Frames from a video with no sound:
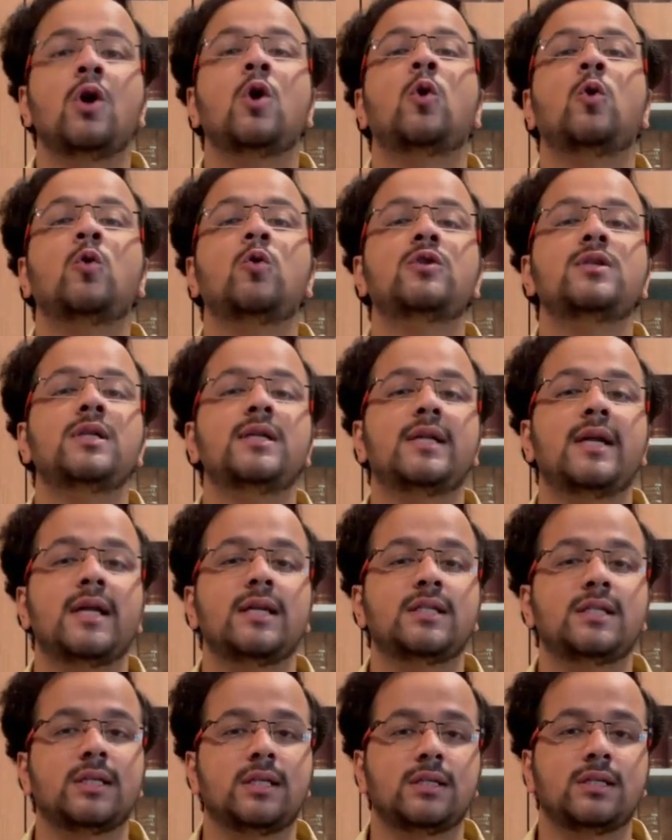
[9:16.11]
Whose
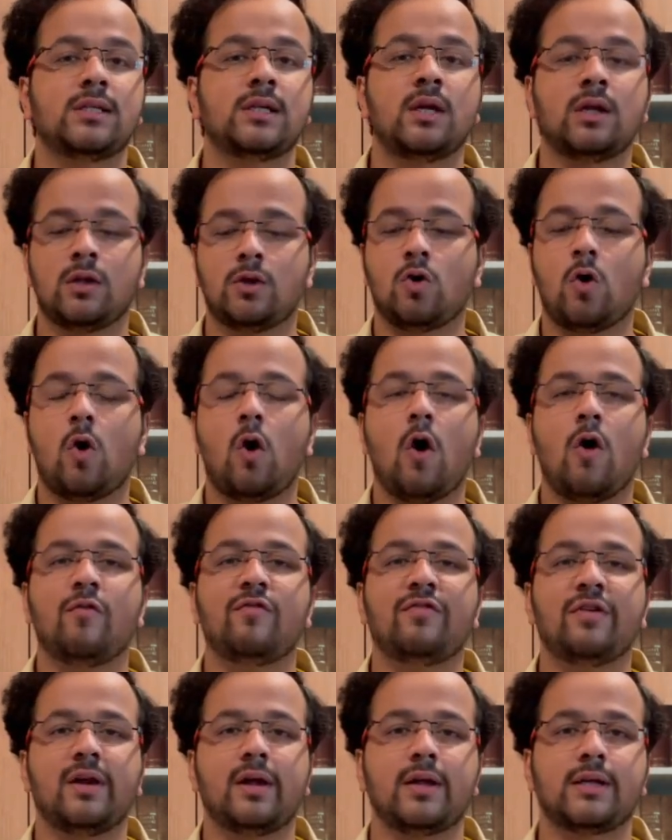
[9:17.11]
intentions? The
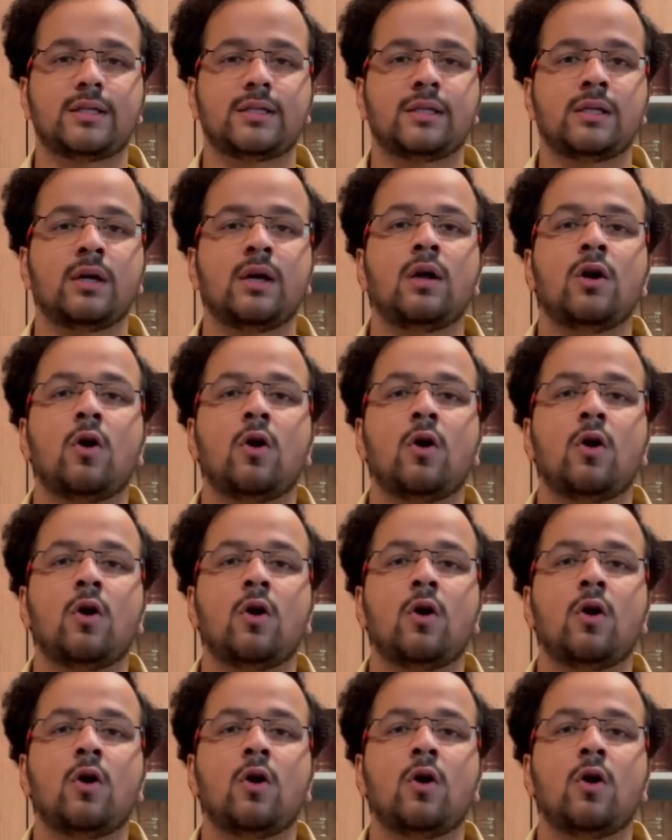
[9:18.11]
offerers.